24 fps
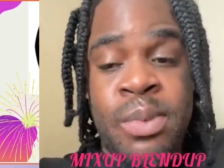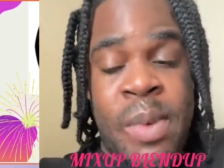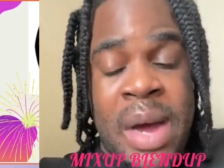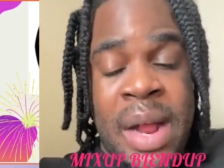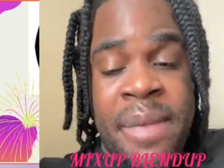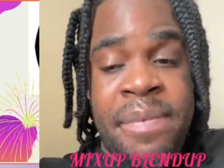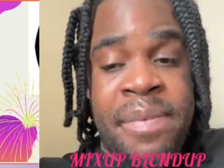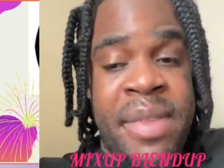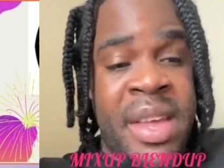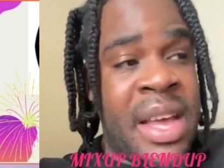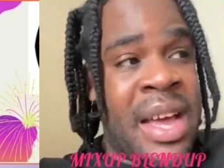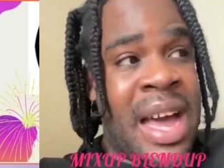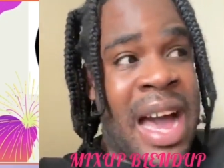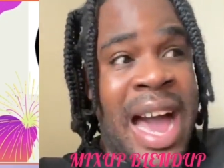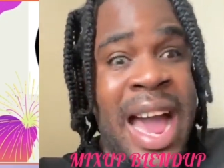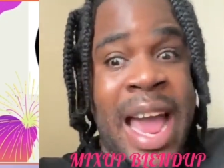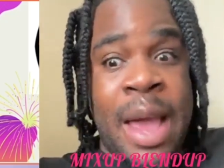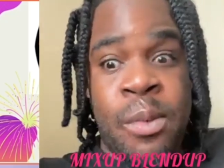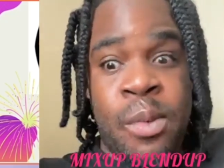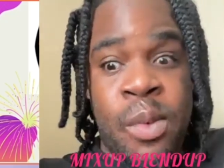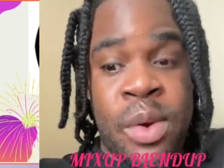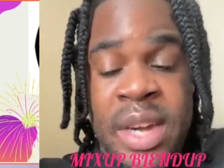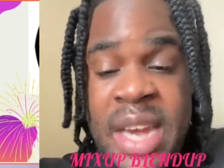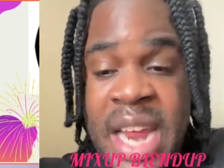One thing
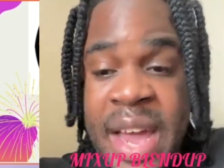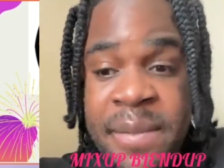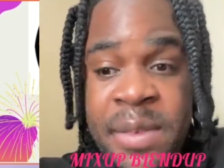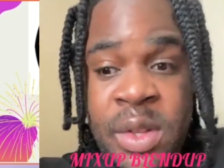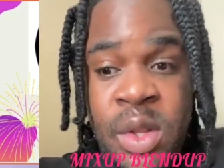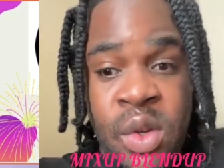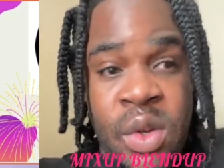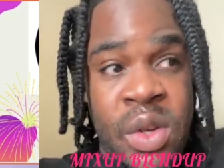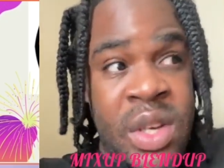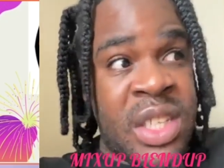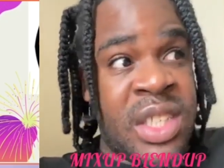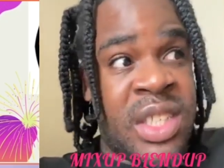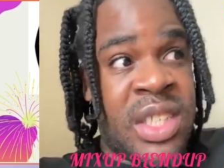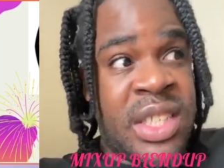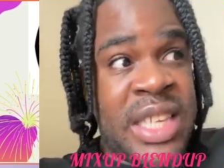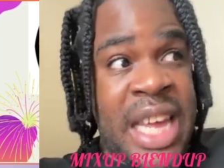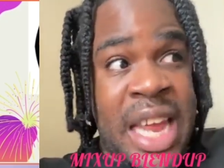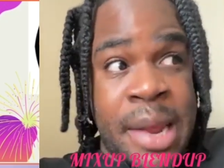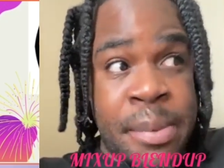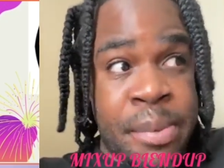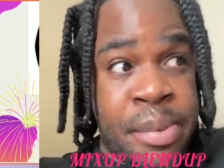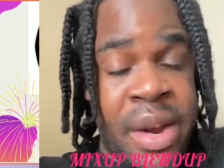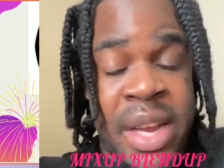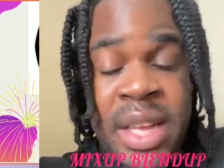I would never do is
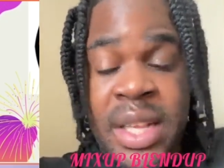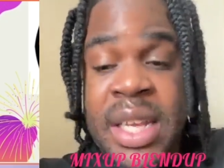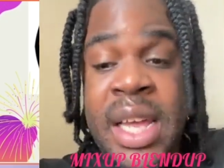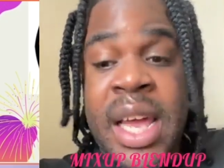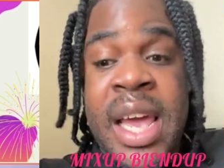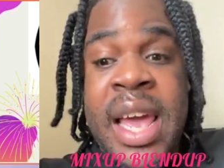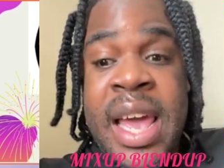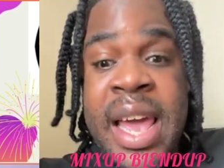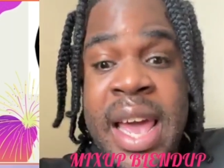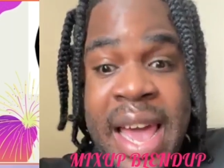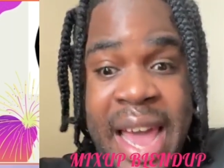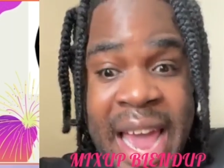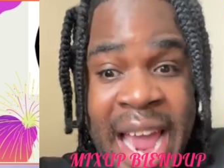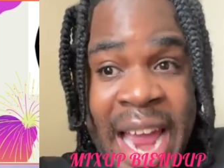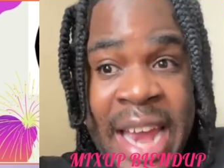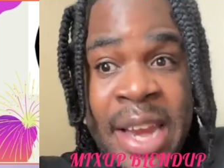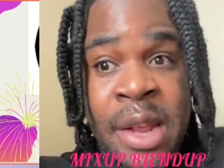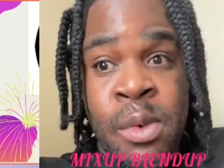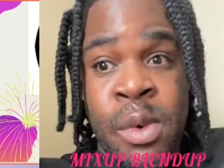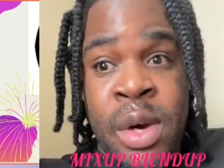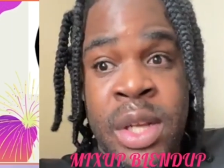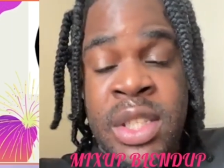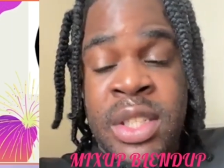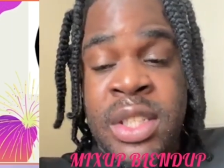celebrate
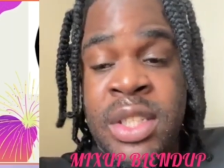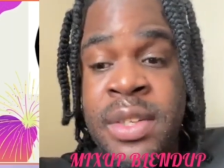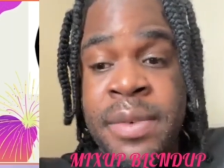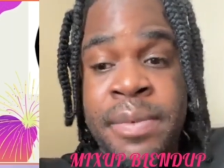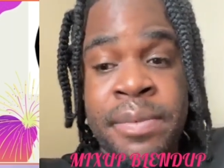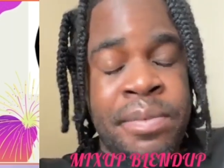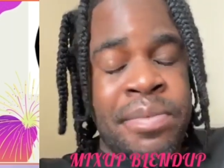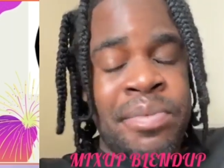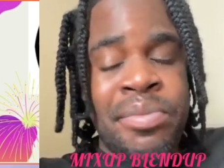anyone's